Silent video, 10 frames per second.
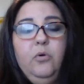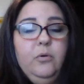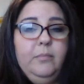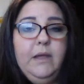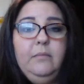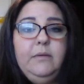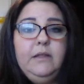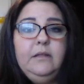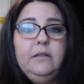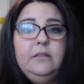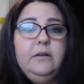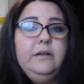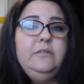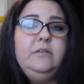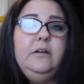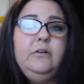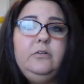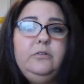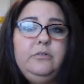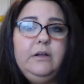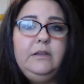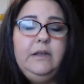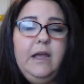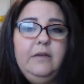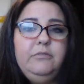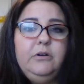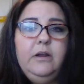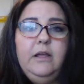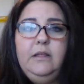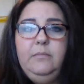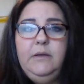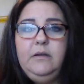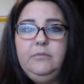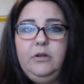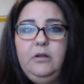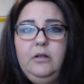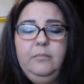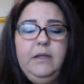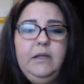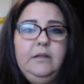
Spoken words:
Or maybe they're hysterical directly after and they become calm.